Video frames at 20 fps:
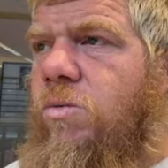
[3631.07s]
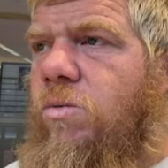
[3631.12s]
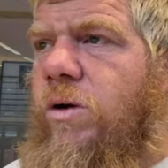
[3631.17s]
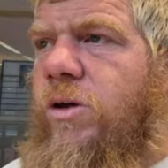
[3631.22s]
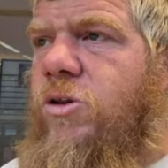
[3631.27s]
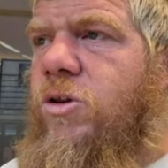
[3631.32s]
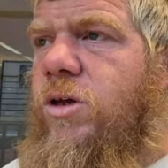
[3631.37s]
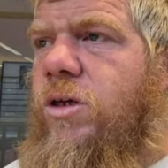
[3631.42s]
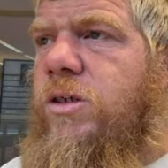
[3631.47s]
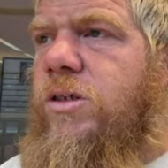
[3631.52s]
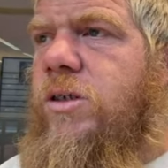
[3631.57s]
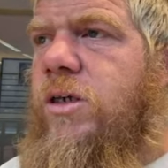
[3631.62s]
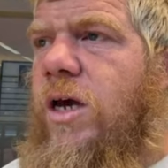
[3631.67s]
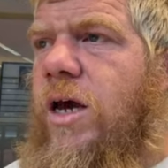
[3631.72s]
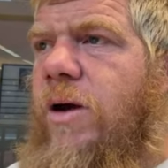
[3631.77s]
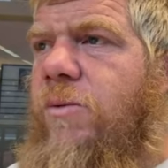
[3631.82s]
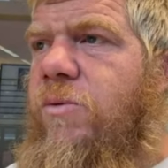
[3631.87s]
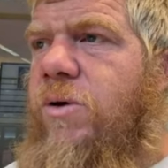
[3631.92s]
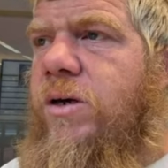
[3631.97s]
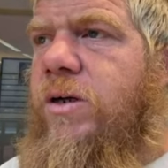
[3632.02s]
which is
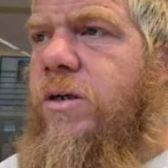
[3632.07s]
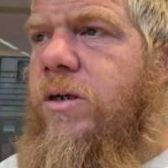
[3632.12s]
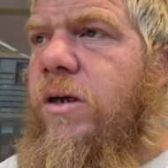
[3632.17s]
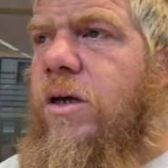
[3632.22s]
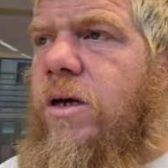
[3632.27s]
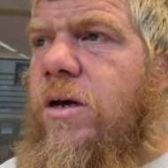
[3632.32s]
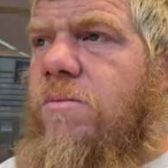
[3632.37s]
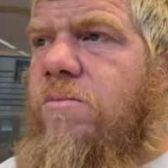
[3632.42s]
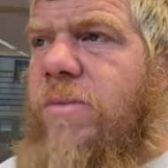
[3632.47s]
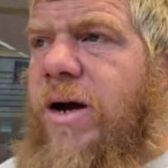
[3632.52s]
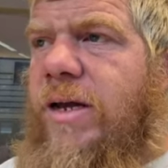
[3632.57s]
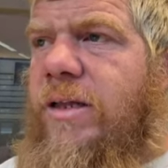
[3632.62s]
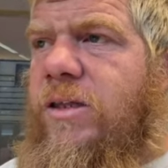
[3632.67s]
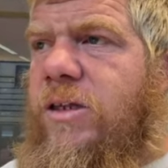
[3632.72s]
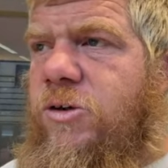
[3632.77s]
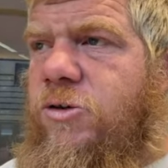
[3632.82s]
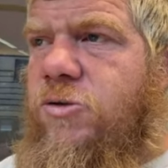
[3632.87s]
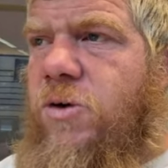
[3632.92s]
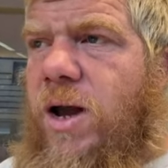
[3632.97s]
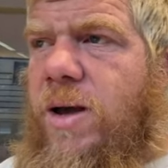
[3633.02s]
I want to my
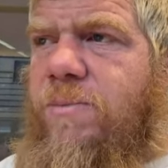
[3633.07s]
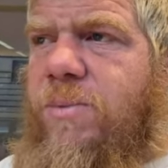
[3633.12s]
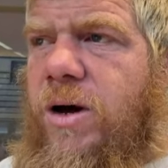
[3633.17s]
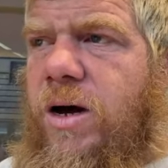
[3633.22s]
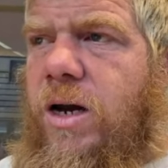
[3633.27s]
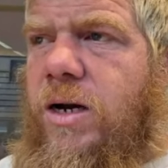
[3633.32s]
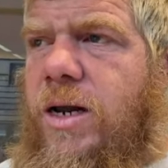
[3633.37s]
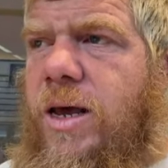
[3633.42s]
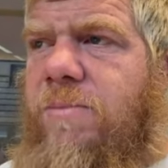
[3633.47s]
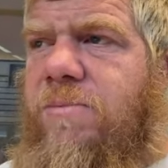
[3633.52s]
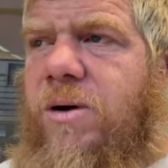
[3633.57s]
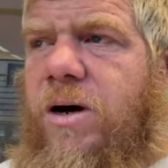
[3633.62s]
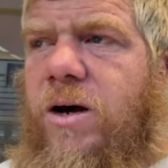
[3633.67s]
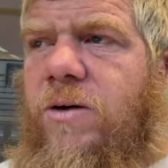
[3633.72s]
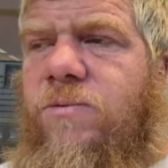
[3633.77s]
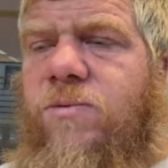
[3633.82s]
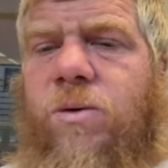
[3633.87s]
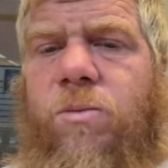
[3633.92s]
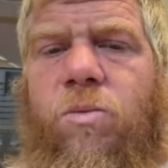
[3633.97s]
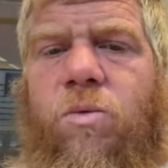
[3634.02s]
the tripod I
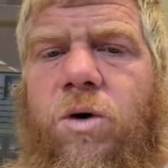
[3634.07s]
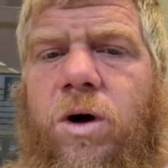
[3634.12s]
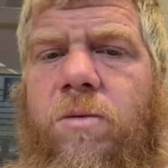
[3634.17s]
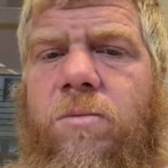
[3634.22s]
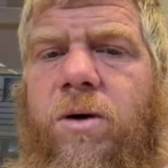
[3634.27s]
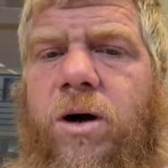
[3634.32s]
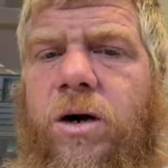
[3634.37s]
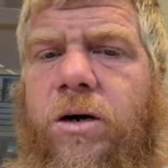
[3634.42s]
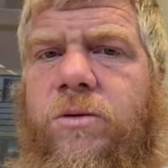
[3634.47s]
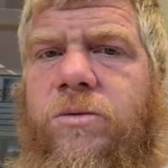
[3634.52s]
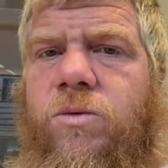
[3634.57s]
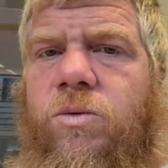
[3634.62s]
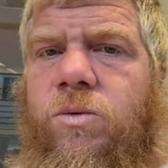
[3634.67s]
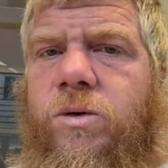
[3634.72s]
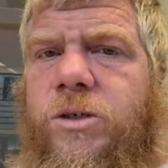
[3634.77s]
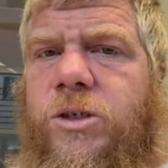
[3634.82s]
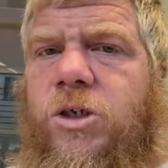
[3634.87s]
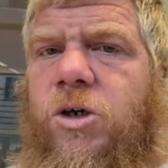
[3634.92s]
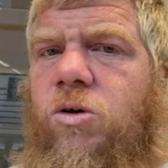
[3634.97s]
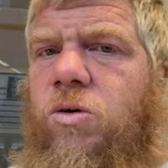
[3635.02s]
bought from Walmart
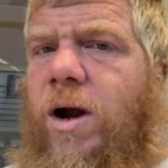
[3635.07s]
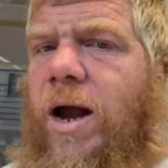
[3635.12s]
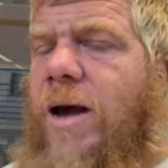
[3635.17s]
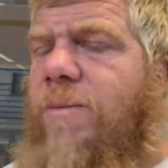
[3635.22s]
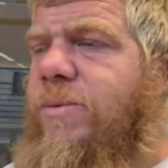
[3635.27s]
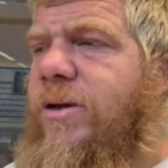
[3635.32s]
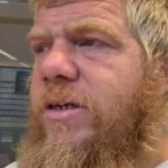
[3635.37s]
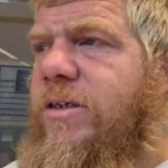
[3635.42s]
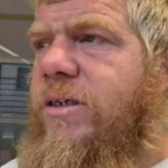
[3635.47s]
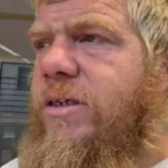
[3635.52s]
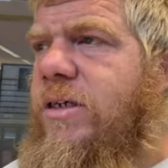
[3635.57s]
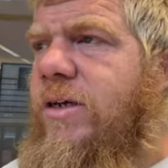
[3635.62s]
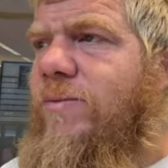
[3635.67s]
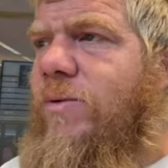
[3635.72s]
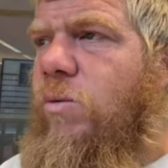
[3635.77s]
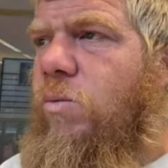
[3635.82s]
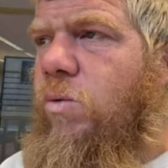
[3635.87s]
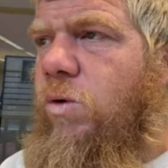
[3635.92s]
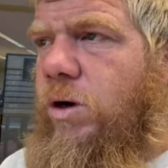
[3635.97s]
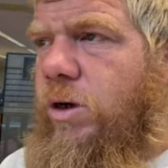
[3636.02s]
was crap and didn't
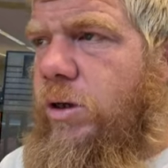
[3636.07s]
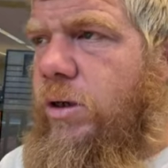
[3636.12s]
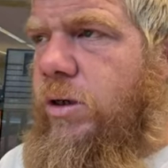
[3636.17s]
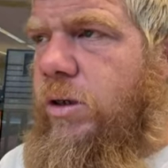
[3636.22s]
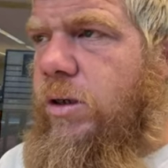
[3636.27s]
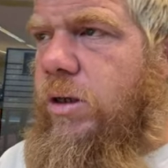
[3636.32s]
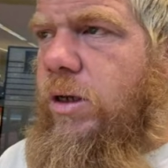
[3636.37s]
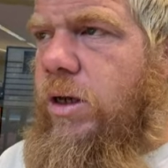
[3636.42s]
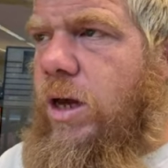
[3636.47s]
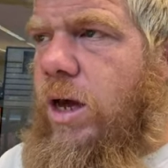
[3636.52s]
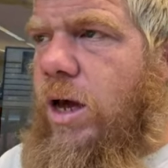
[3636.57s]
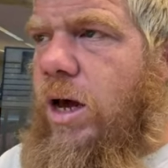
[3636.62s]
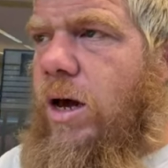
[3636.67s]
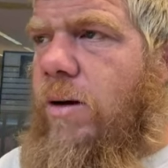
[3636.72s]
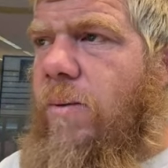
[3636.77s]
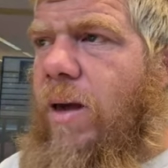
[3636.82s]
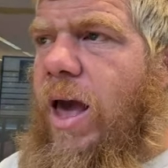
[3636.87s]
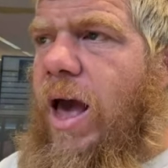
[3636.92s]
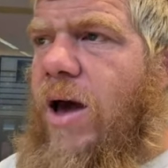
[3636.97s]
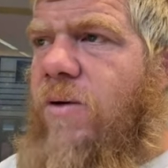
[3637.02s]
even work
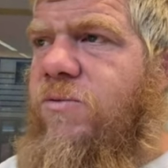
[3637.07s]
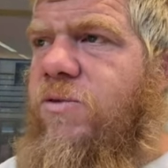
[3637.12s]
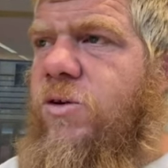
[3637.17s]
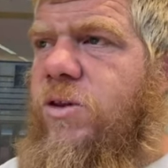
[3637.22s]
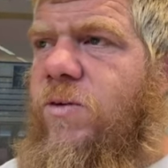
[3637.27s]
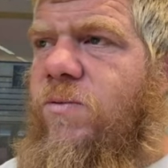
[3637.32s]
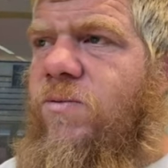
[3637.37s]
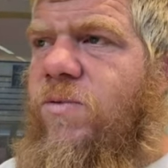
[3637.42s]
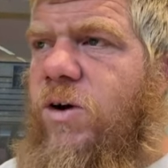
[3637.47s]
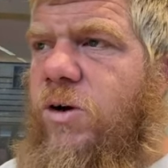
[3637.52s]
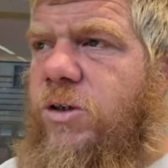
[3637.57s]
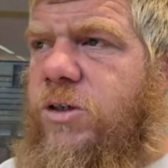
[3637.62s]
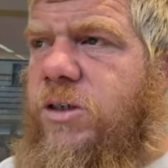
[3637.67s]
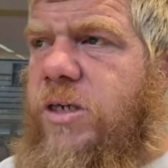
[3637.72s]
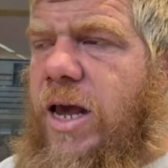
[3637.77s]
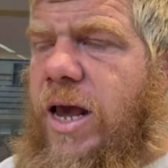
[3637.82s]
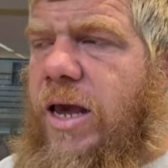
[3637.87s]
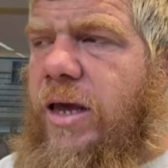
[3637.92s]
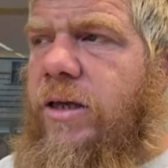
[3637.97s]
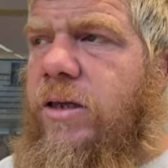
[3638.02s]
um, after the first
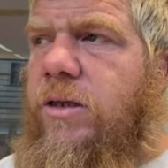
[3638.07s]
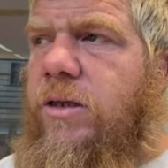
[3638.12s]
day.